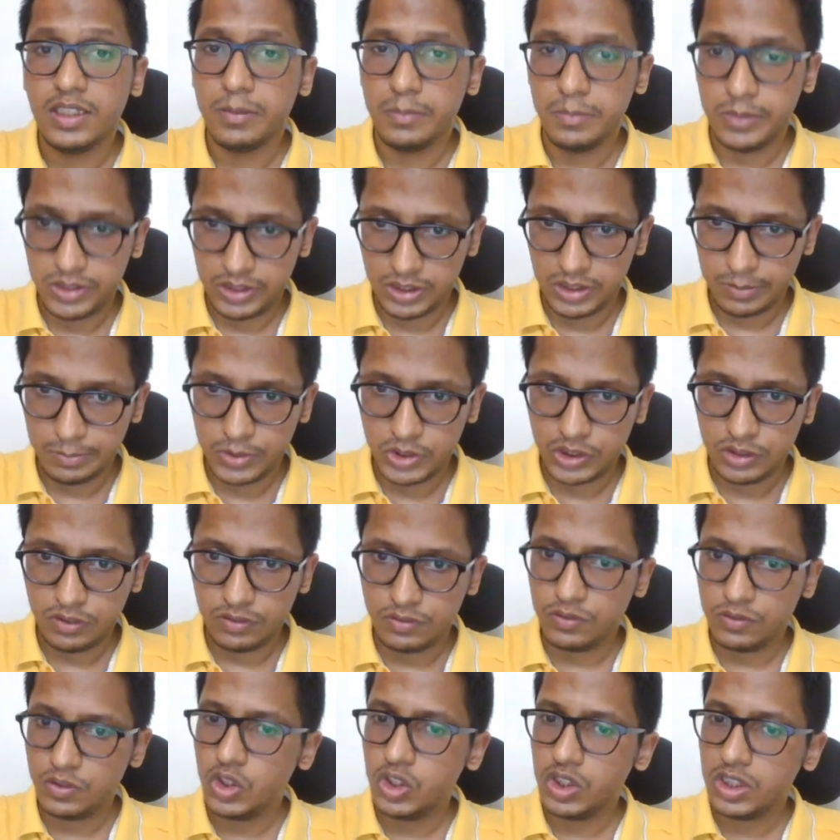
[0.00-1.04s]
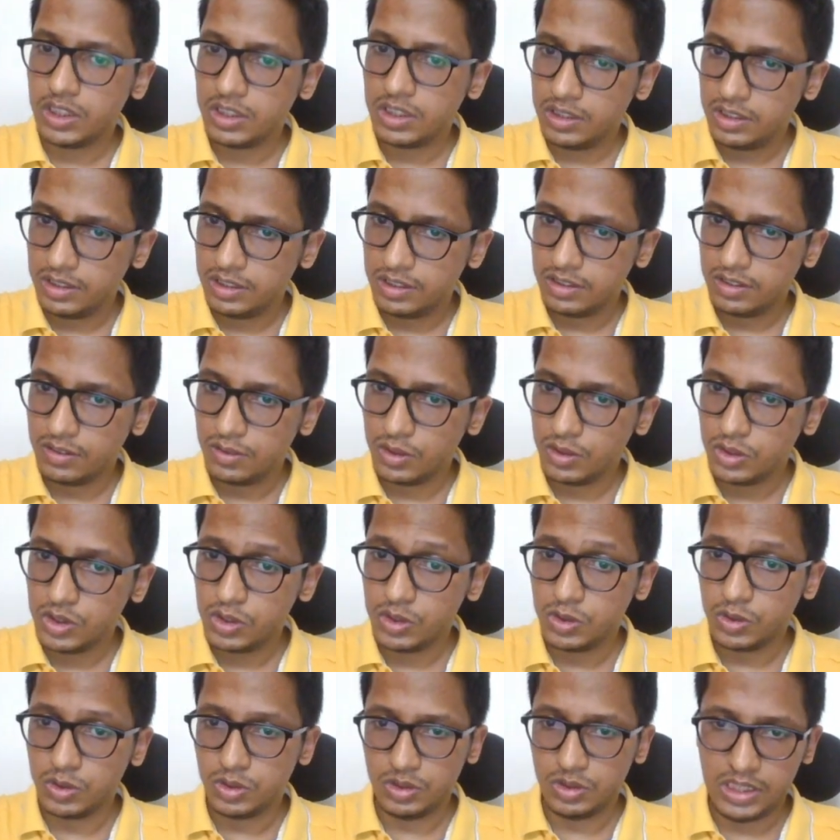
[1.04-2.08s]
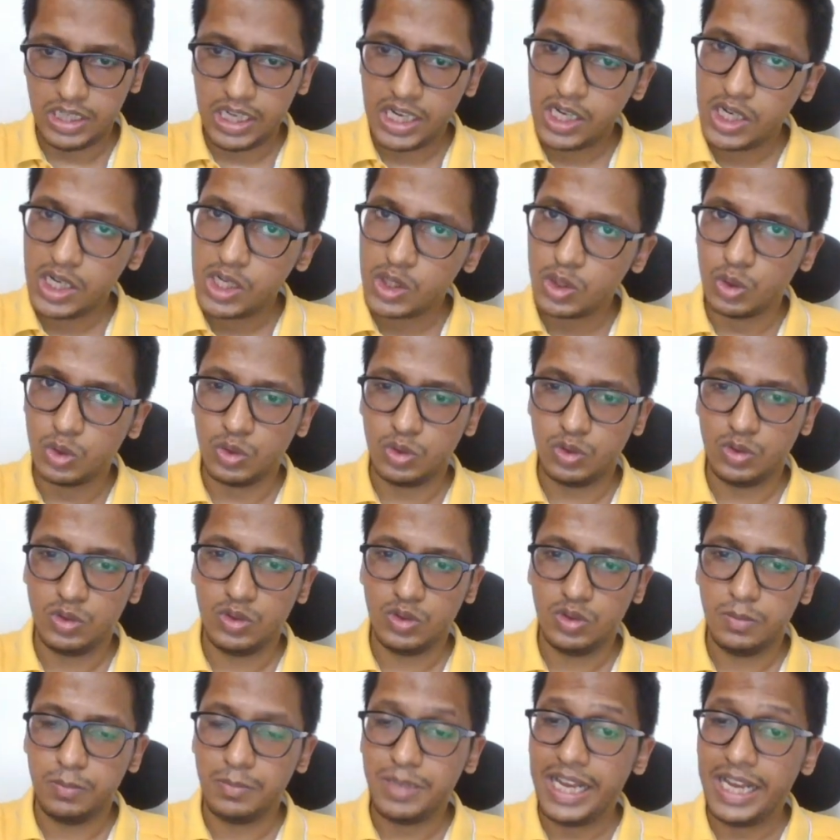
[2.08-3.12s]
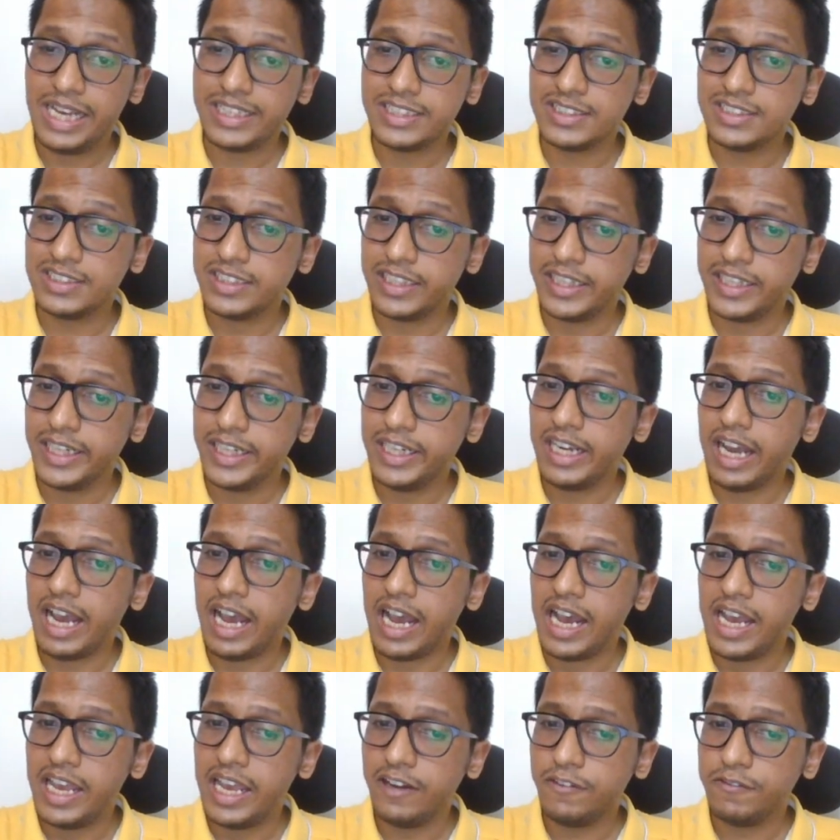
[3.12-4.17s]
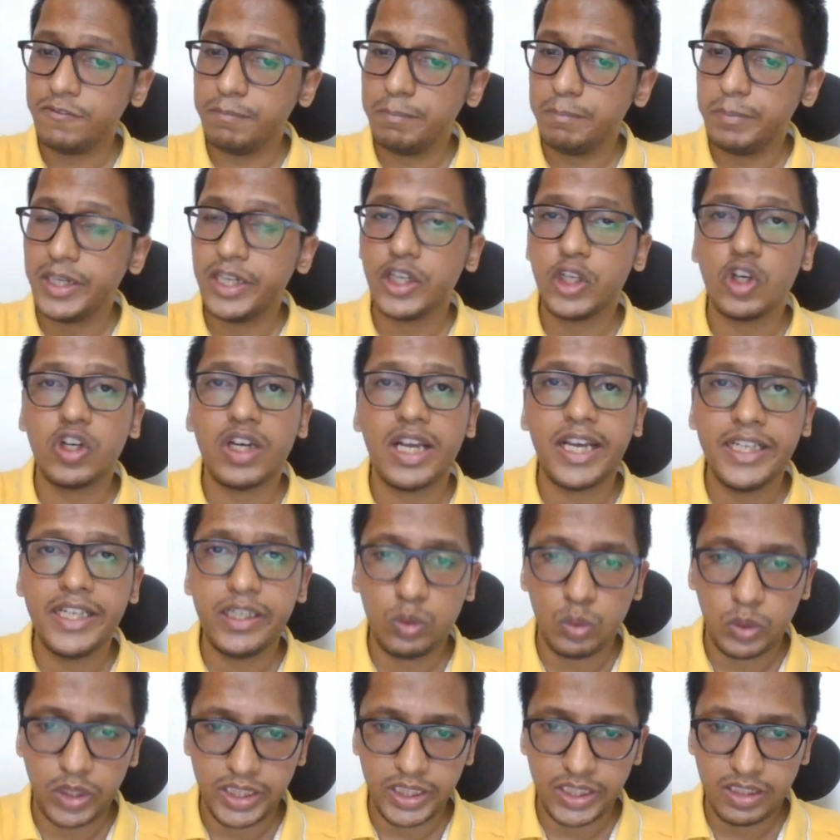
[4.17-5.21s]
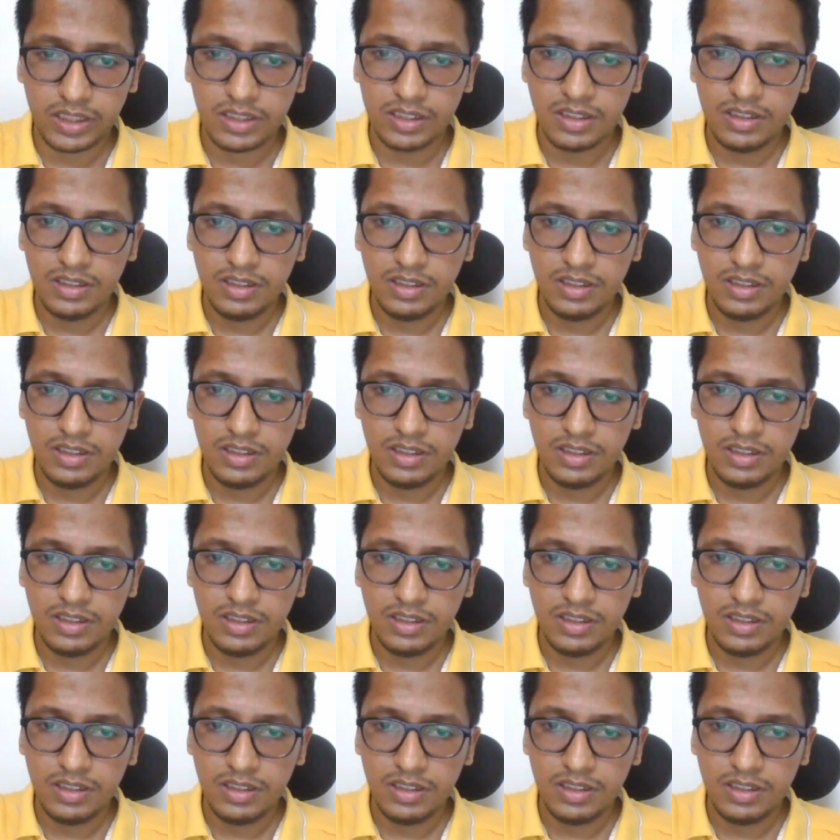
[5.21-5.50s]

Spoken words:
Bishop g4. Oh, now black is saying, I have pinned your knight, white.